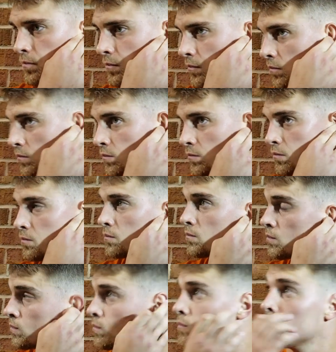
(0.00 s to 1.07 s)
that,
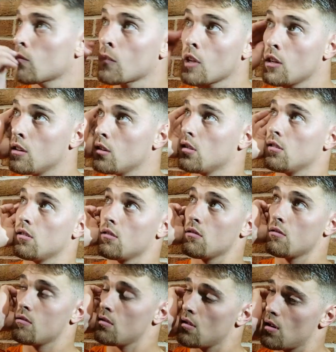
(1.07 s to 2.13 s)
you know, led you guys
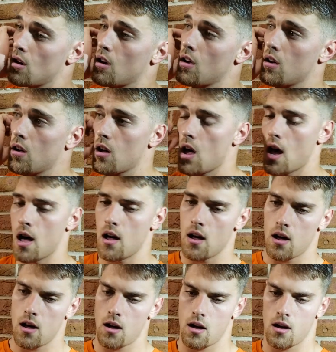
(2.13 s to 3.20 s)
to bringing that pressure off the
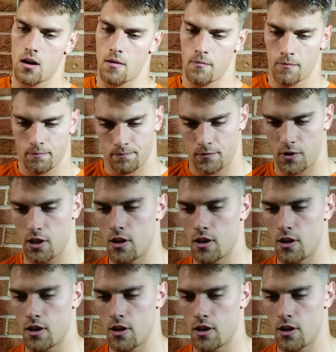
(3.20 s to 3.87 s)
edge?